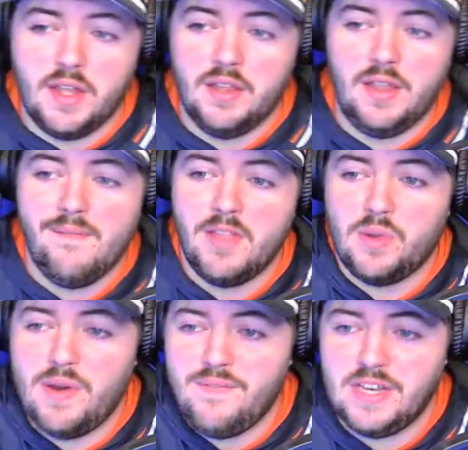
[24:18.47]
They have a
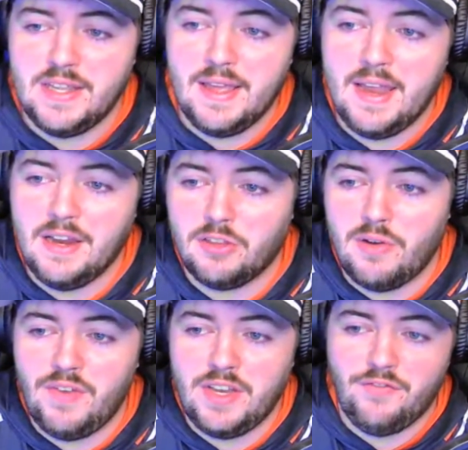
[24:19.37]
358, a
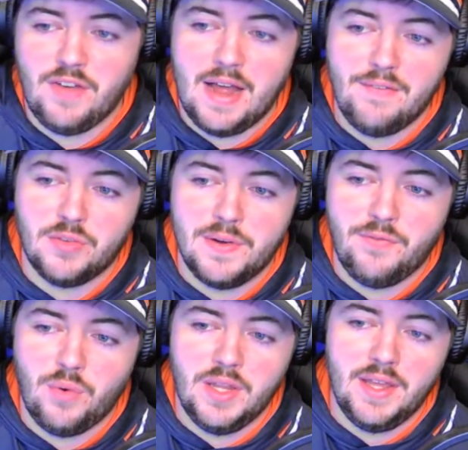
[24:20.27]
355,
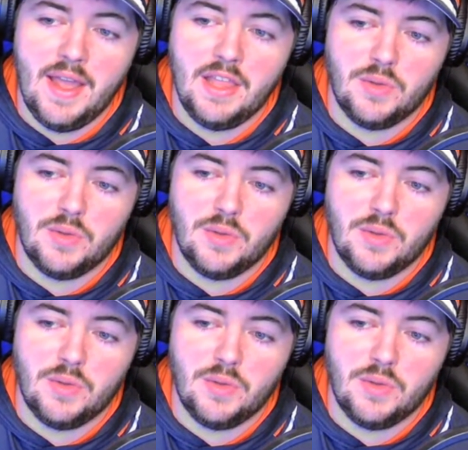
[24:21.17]
348,